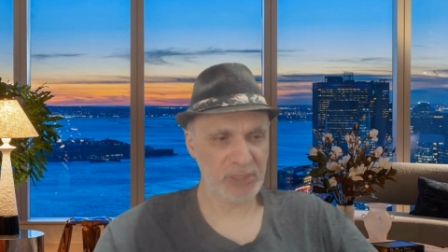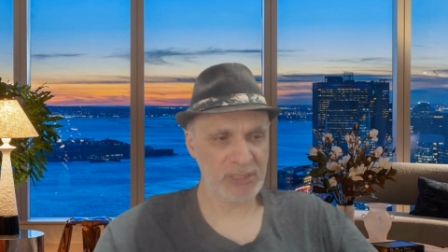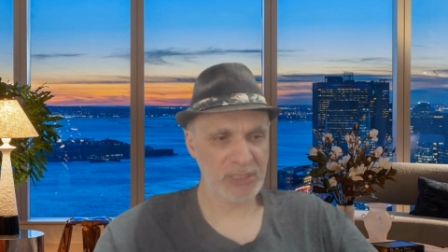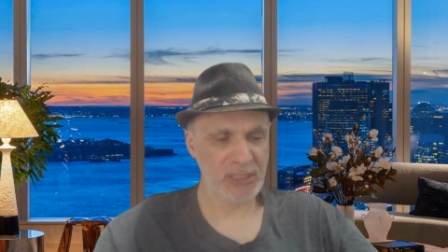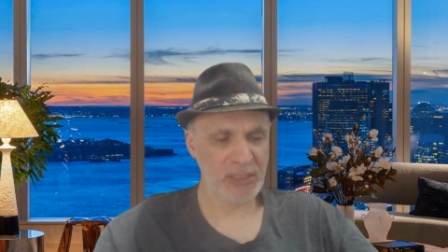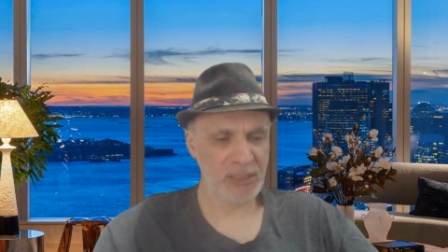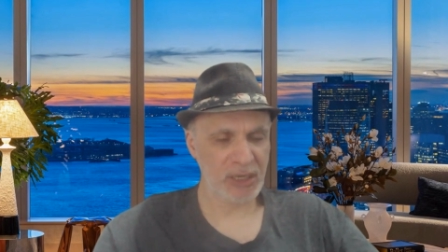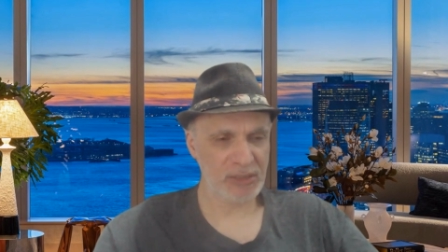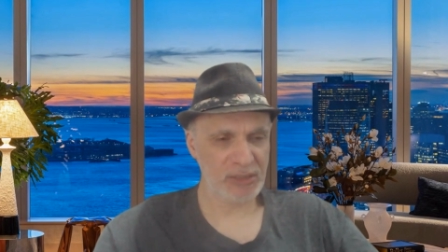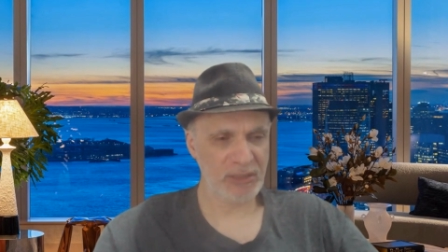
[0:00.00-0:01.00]
but
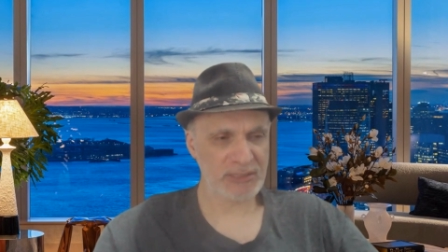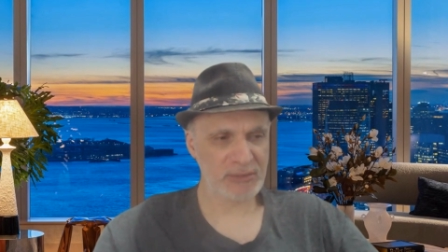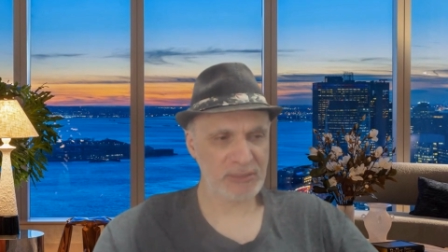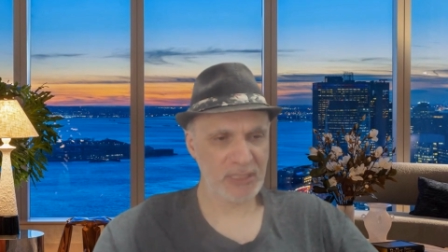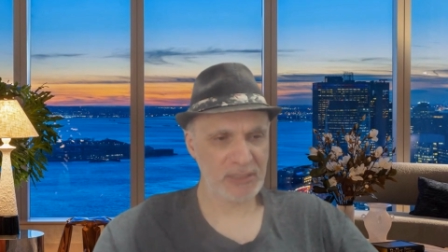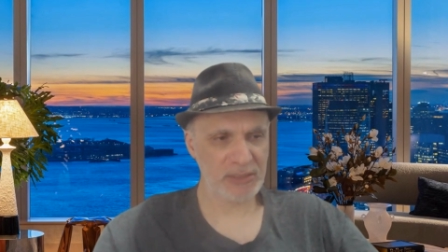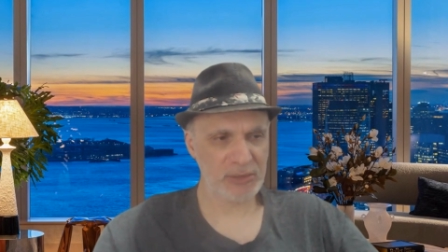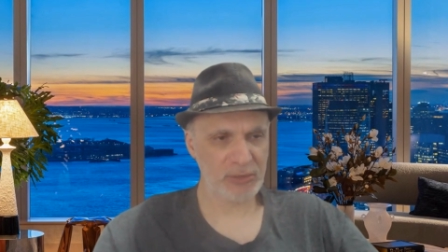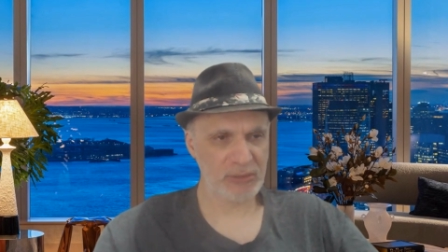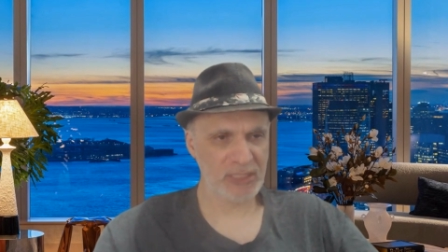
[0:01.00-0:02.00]
cut also is like you
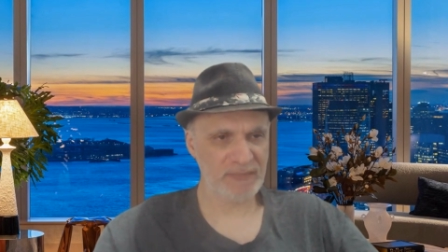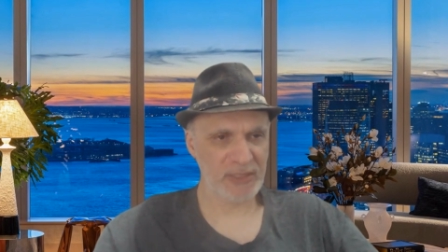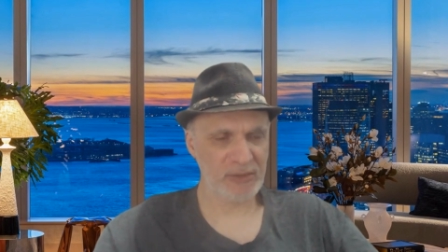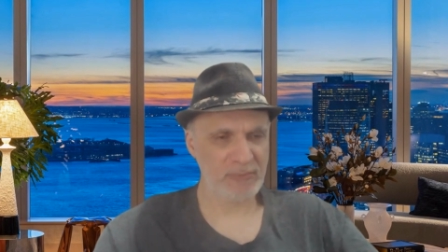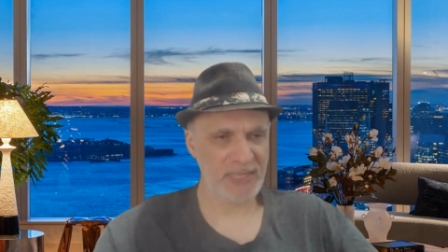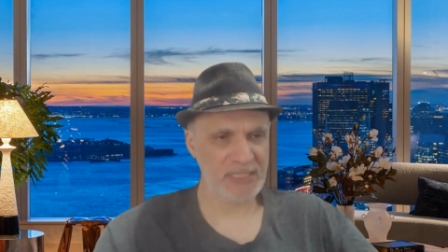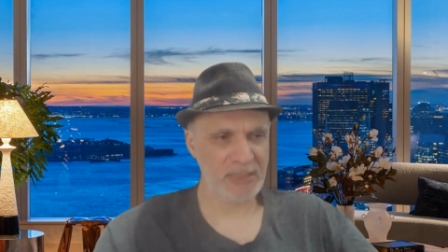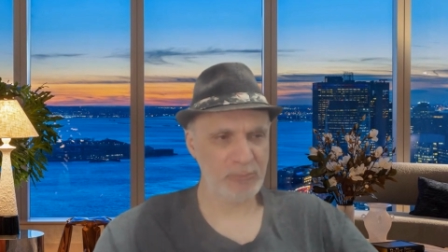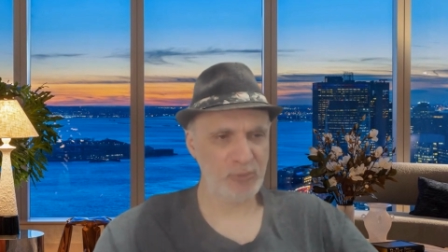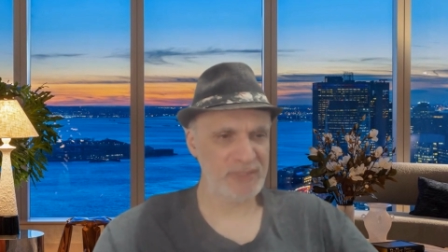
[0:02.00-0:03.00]
know, like when you're making
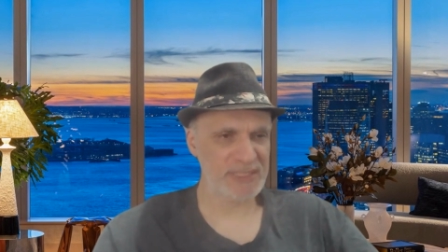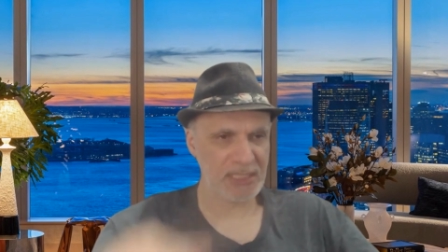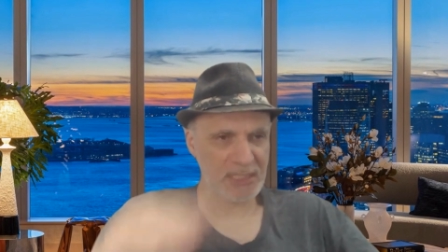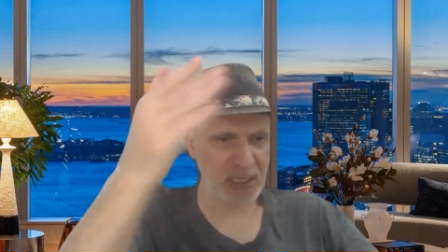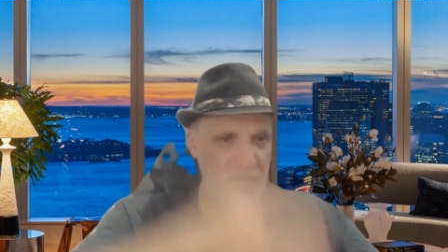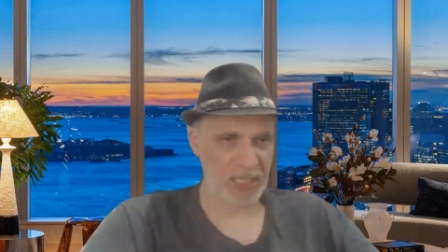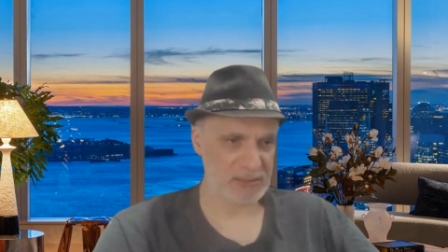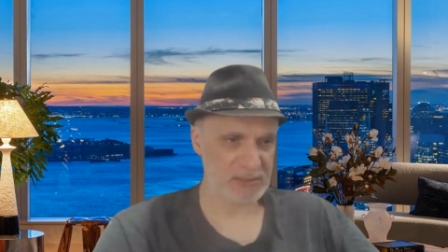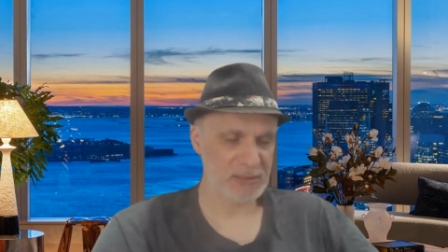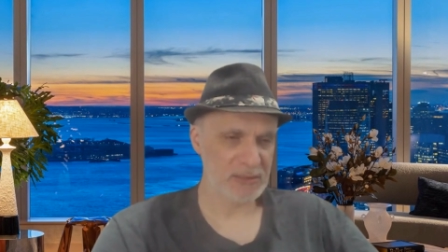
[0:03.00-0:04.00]
a movie, say
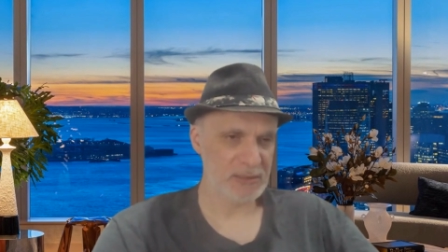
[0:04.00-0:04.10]
cut.